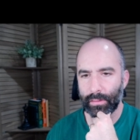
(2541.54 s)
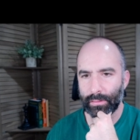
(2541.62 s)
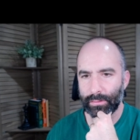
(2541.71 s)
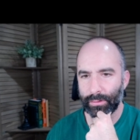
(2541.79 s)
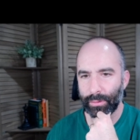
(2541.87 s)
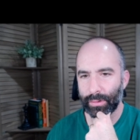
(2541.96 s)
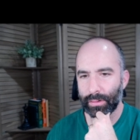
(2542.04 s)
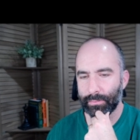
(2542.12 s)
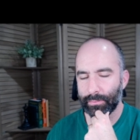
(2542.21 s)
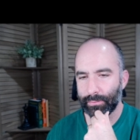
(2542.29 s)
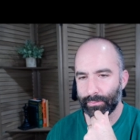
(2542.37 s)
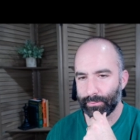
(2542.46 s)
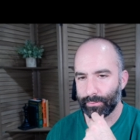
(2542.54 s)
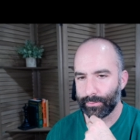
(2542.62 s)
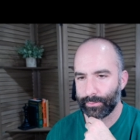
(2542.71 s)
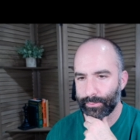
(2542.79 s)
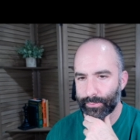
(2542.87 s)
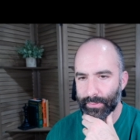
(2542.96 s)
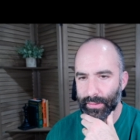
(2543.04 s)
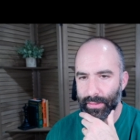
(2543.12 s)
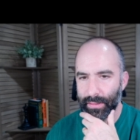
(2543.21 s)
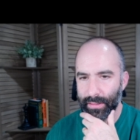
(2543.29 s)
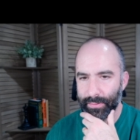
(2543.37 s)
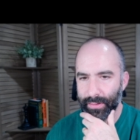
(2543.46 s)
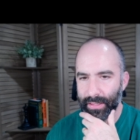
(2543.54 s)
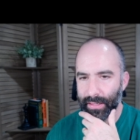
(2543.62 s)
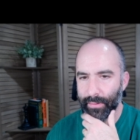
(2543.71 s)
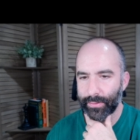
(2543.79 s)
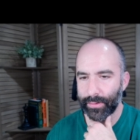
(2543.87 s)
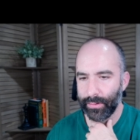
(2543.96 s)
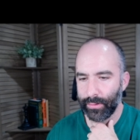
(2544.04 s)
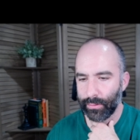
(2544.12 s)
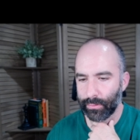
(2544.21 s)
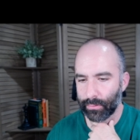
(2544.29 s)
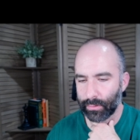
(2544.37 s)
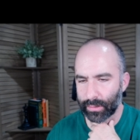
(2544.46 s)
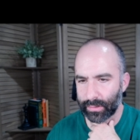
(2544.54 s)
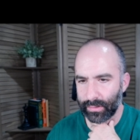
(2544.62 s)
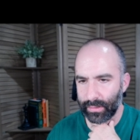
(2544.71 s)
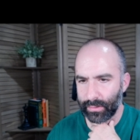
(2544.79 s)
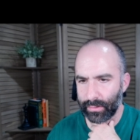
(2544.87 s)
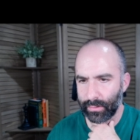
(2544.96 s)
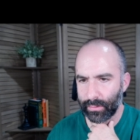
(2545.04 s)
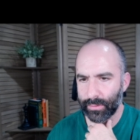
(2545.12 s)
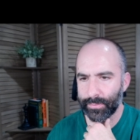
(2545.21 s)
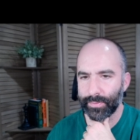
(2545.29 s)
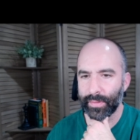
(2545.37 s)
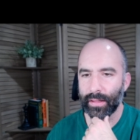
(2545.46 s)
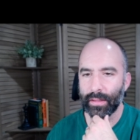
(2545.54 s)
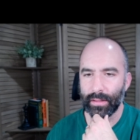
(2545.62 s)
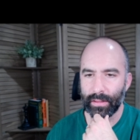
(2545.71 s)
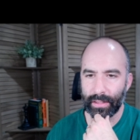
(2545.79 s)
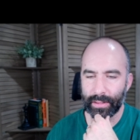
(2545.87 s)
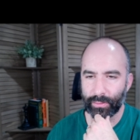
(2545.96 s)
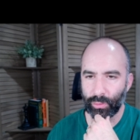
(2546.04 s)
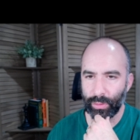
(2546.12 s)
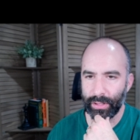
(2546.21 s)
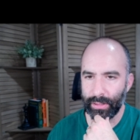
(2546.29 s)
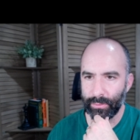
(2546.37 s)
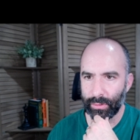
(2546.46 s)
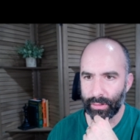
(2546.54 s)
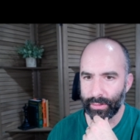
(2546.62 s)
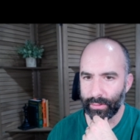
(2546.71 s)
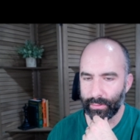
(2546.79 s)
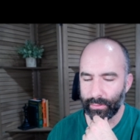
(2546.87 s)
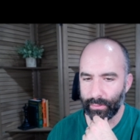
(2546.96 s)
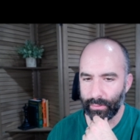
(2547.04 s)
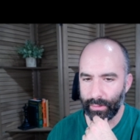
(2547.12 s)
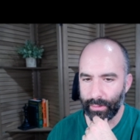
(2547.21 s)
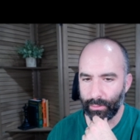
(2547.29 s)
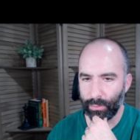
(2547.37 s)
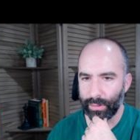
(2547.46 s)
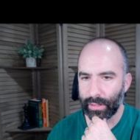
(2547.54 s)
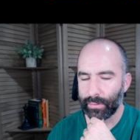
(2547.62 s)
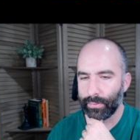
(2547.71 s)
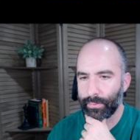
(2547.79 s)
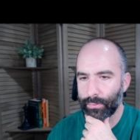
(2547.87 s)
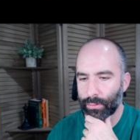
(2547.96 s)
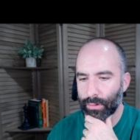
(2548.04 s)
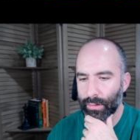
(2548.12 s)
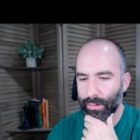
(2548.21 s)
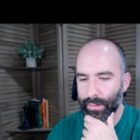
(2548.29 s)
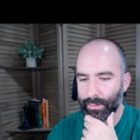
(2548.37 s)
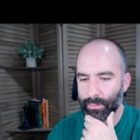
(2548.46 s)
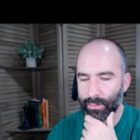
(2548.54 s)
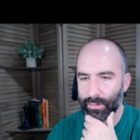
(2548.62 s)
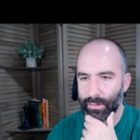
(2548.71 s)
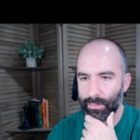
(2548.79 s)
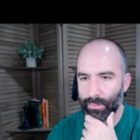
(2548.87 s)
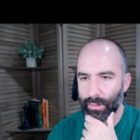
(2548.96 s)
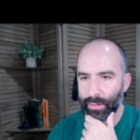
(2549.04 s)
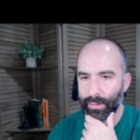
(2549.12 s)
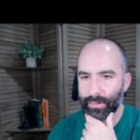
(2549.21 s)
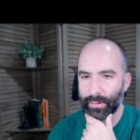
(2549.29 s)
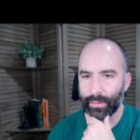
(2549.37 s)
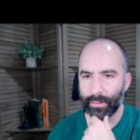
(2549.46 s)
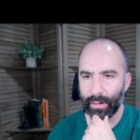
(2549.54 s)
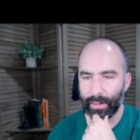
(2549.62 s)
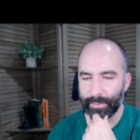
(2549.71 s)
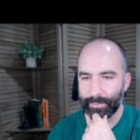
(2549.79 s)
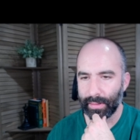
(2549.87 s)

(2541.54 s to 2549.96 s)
So I want to, if king f2, rook c2, and if queen e1, then queen f4, and rook c1 is a threat.